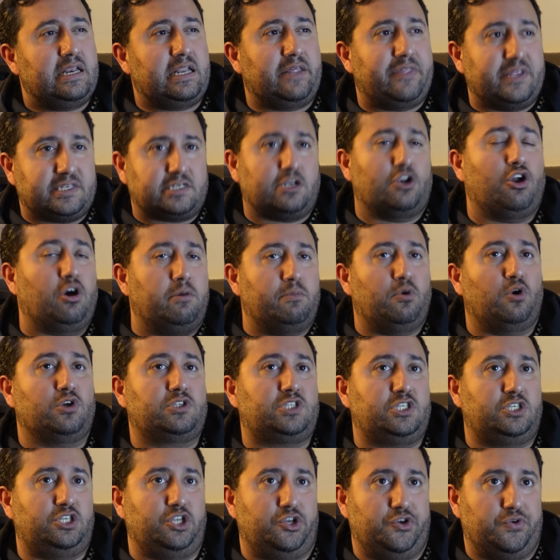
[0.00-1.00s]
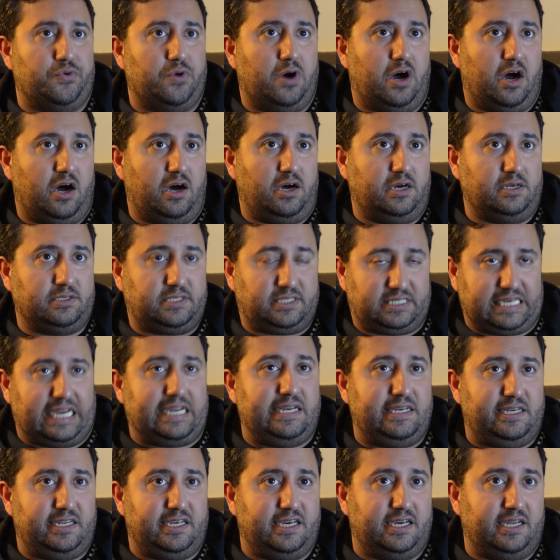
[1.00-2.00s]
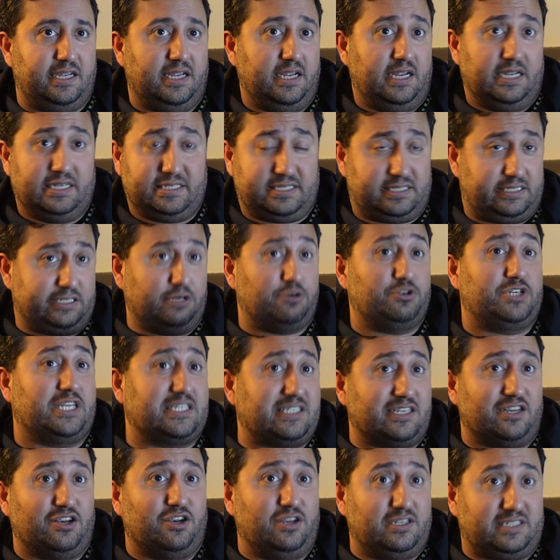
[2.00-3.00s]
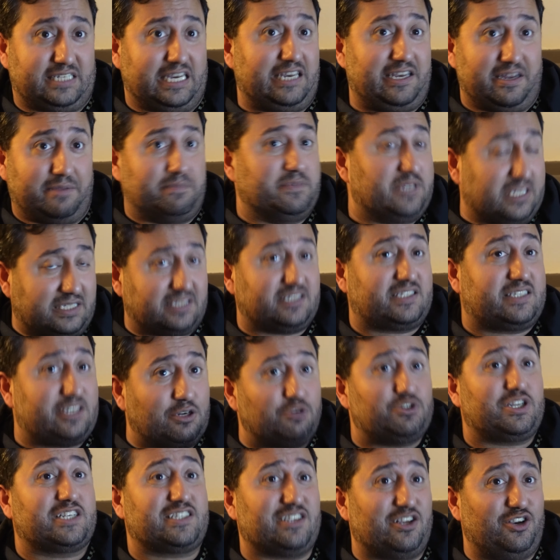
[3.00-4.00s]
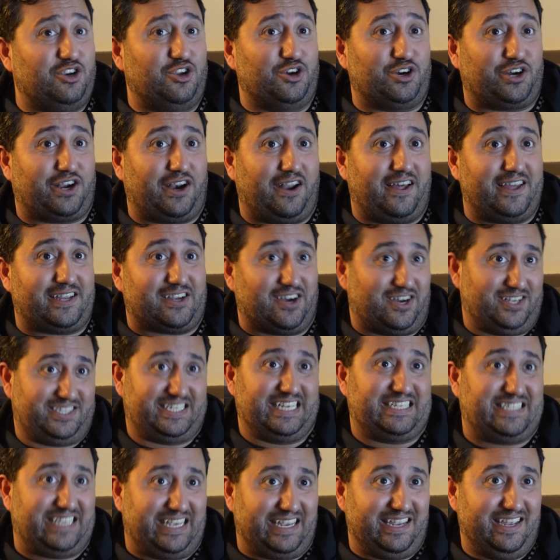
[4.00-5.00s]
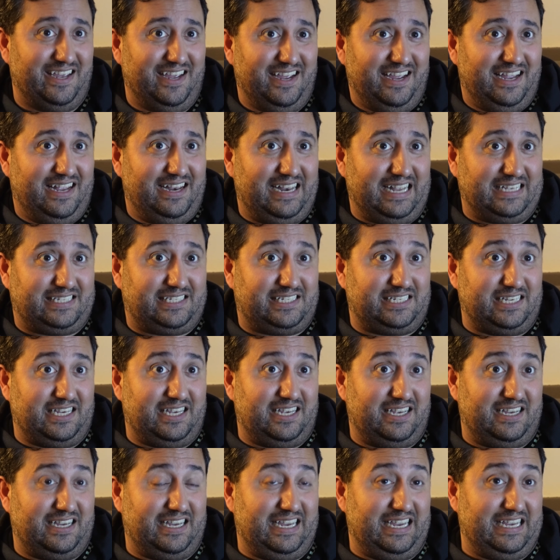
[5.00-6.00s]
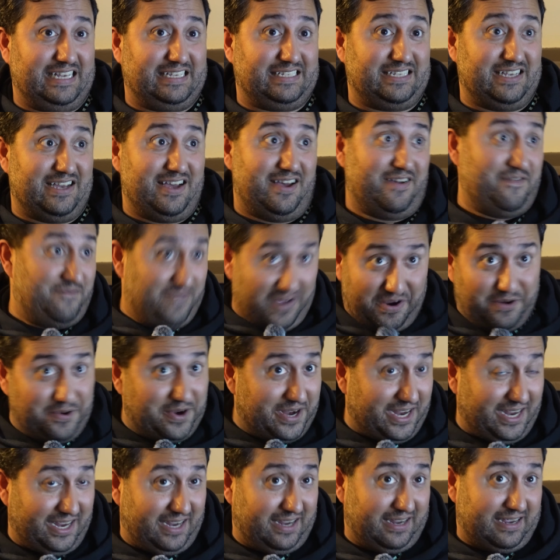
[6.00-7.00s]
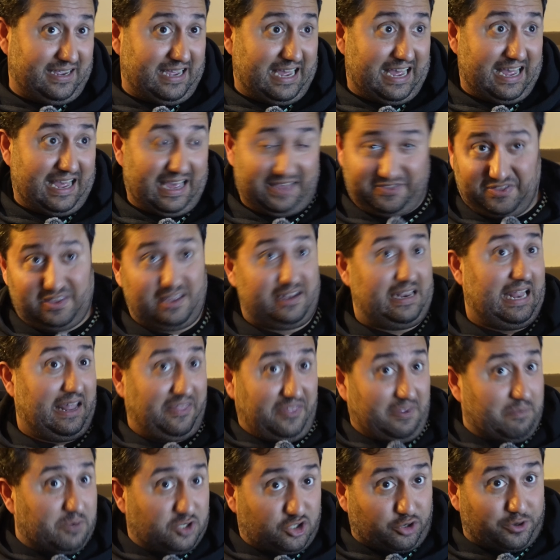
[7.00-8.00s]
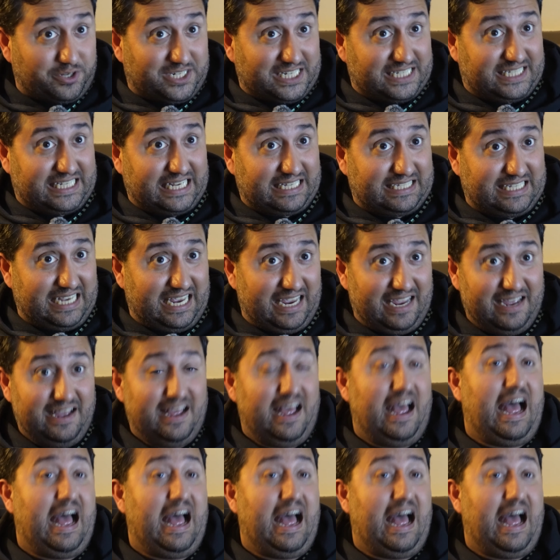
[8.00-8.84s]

but there's a lot more to do. Our stadium still doesn't look like our city. Leicester is a very ethnic majority city,